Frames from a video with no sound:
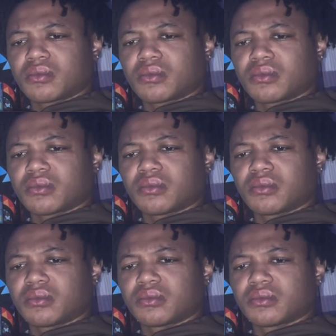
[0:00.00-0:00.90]

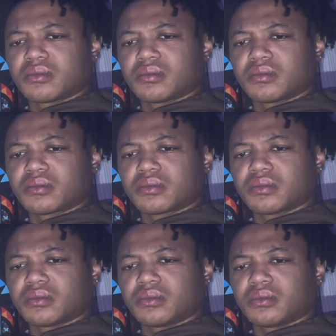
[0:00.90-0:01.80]

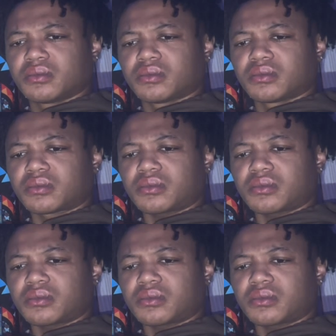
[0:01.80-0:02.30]
[no speech]